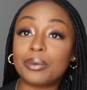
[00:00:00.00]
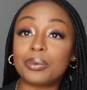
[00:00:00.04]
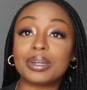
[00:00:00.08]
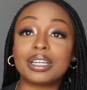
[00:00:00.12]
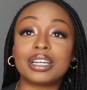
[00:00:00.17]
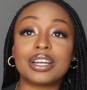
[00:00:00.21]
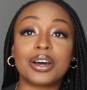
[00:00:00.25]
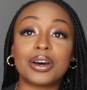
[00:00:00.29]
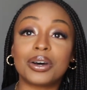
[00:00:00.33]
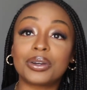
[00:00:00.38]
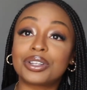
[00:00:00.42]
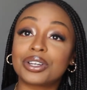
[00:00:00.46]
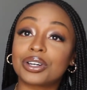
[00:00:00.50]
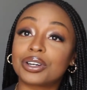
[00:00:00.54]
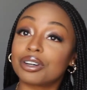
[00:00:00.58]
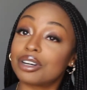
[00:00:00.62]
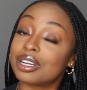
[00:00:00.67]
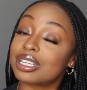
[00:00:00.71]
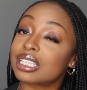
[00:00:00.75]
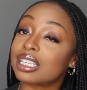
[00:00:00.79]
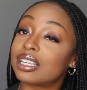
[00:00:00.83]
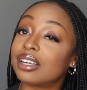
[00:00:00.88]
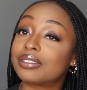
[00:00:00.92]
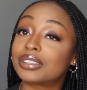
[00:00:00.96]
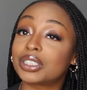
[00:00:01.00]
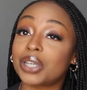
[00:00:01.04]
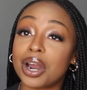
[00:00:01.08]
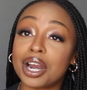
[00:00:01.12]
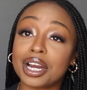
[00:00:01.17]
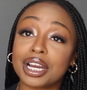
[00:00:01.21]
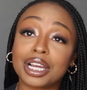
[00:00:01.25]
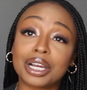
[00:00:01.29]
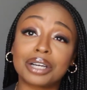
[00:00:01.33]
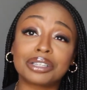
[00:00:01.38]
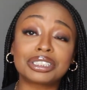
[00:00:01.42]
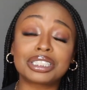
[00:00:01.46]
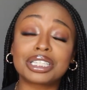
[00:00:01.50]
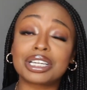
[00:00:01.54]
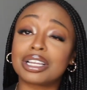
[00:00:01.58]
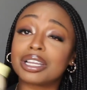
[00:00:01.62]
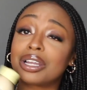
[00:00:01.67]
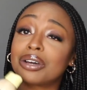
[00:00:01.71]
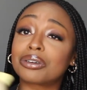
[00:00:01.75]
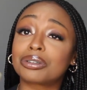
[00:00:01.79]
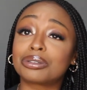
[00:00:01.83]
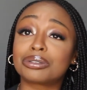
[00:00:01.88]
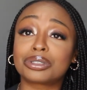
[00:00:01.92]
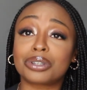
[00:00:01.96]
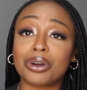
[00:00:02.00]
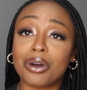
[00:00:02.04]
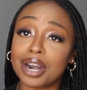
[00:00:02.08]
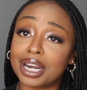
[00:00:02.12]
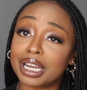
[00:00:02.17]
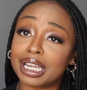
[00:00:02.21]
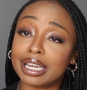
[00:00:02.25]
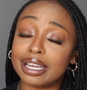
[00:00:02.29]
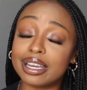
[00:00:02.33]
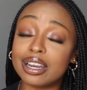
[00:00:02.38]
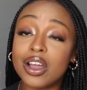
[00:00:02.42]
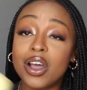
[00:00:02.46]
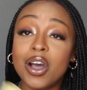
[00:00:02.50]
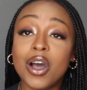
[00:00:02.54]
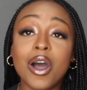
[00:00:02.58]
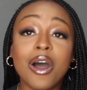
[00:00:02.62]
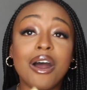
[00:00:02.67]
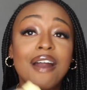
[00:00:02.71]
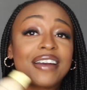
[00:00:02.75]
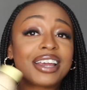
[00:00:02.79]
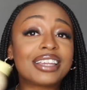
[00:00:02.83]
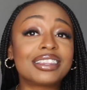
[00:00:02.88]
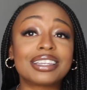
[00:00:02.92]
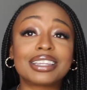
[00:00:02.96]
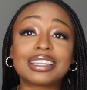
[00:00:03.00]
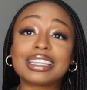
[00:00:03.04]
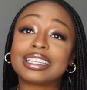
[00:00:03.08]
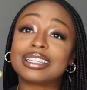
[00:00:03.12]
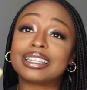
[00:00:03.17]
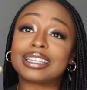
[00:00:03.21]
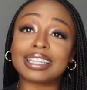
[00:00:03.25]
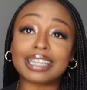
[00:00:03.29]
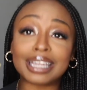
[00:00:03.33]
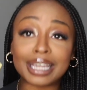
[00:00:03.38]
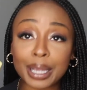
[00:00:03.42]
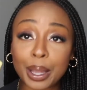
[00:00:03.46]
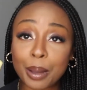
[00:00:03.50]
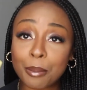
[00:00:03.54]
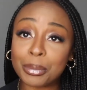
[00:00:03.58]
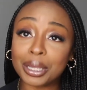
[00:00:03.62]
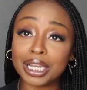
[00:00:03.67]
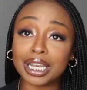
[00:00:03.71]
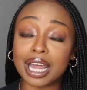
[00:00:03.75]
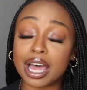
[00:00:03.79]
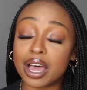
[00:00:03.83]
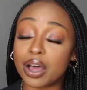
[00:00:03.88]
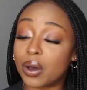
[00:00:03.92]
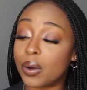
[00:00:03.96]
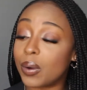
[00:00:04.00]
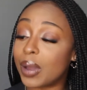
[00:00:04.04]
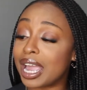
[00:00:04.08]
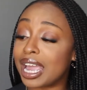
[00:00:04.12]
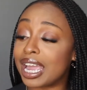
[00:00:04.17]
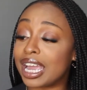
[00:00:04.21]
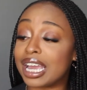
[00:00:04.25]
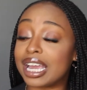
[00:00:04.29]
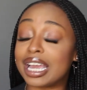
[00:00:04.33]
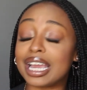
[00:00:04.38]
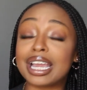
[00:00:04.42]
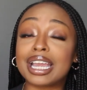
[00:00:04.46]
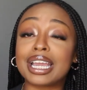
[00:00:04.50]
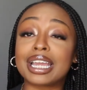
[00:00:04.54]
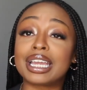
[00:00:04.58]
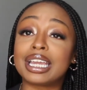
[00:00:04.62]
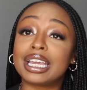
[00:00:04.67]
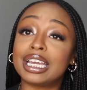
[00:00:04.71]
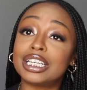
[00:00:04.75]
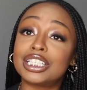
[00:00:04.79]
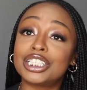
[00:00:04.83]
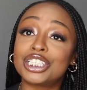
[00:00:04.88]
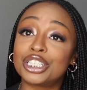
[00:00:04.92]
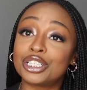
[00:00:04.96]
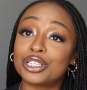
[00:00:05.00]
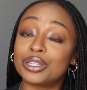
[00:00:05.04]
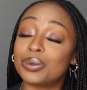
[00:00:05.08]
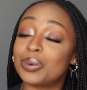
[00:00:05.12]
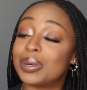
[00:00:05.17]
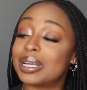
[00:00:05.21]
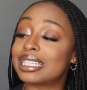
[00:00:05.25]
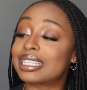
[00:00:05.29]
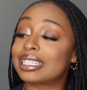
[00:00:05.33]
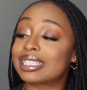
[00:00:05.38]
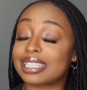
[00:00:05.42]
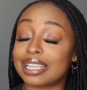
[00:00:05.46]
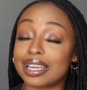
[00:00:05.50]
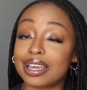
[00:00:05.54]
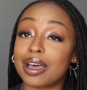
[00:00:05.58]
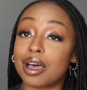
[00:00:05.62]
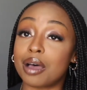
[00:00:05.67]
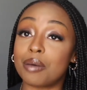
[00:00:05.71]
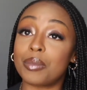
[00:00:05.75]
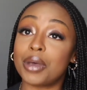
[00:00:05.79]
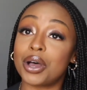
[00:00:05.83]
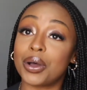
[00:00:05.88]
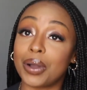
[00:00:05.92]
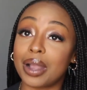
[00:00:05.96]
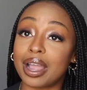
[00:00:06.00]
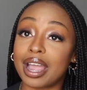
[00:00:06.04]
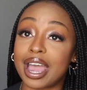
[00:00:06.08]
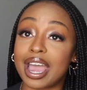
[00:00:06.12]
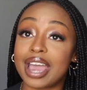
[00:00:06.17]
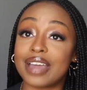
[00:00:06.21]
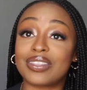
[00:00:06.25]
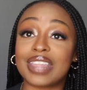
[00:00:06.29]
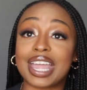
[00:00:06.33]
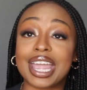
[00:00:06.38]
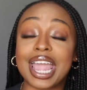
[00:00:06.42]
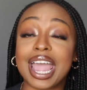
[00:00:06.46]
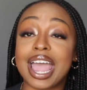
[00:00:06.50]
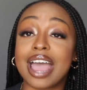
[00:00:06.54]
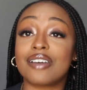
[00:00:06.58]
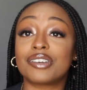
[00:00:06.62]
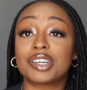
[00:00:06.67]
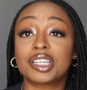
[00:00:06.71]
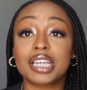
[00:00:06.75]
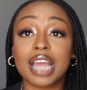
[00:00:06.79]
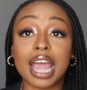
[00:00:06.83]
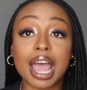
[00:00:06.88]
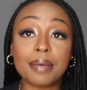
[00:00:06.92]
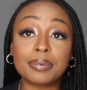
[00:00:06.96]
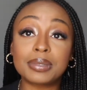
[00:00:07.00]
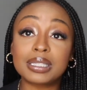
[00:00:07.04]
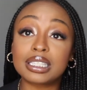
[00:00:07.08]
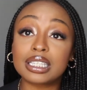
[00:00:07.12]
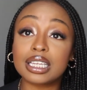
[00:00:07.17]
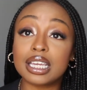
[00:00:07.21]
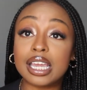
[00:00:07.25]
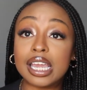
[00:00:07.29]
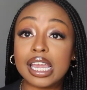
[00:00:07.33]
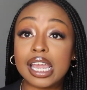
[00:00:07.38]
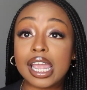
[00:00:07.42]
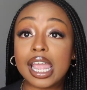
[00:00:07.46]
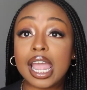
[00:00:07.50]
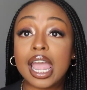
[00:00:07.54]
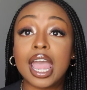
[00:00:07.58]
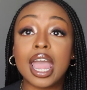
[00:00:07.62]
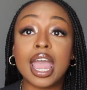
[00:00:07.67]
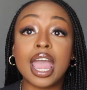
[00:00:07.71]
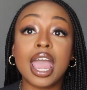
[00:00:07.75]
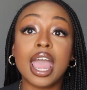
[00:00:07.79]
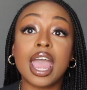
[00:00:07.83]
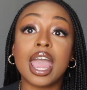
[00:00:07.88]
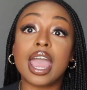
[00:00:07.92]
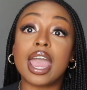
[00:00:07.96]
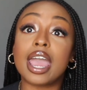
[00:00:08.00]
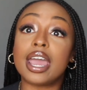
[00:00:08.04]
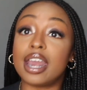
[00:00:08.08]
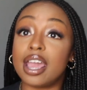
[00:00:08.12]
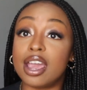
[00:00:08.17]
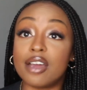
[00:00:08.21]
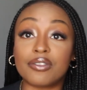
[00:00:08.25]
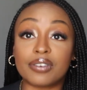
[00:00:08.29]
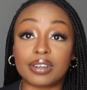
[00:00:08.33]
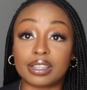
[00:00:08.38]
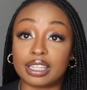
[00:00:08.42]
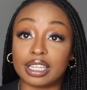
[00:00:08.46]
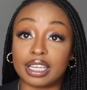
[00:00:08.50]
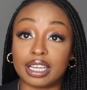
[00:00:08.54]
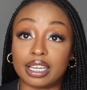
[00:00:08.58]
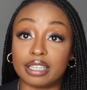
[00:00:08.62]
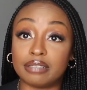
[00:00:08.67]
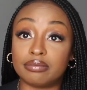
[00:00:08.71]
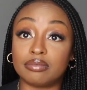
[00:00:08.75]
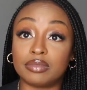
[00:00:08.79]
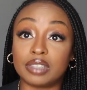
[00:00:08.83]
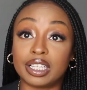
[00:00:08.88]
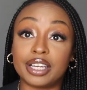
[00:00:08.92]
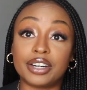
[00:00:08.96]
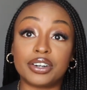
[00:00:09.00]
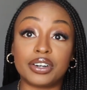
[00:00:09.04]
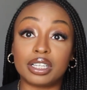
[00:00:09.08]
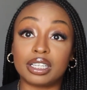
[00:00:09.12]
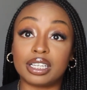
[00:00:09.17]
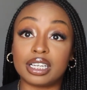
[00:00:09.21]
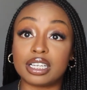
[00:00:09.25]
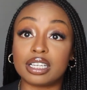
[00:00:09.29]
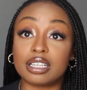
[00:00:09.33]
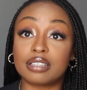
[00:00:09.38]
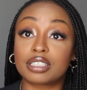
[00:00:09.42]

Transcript: We know the girls love Target. Go to your local Target or either the link below and get you some, okay? They have chapstick and everything, literally.